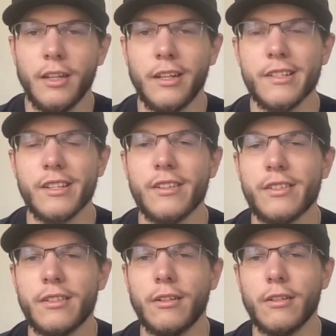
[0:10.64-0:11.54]
It is a
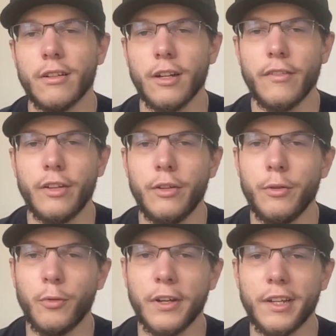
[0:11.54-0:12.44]
start of a
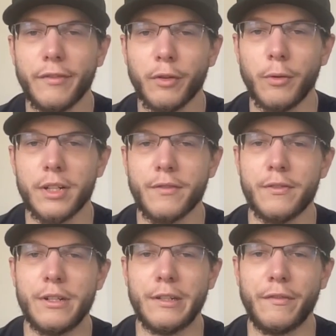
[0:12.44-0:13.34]
new week for West
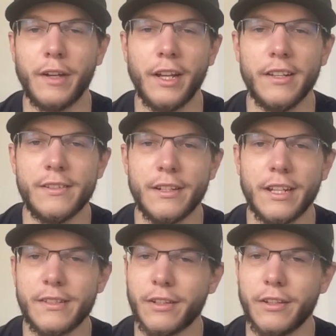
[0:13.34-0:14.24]
Virginia fans, and
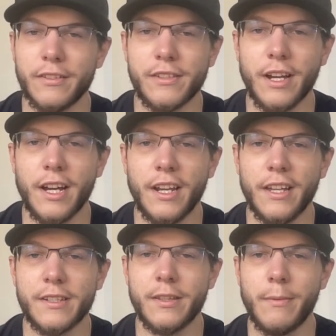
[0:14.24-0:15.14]
that's a good sign
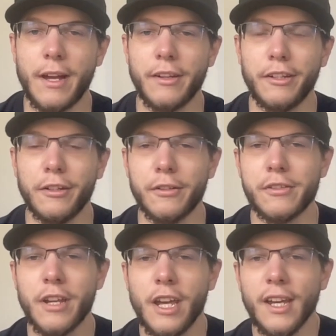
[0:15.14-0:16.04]
as the Mountaineers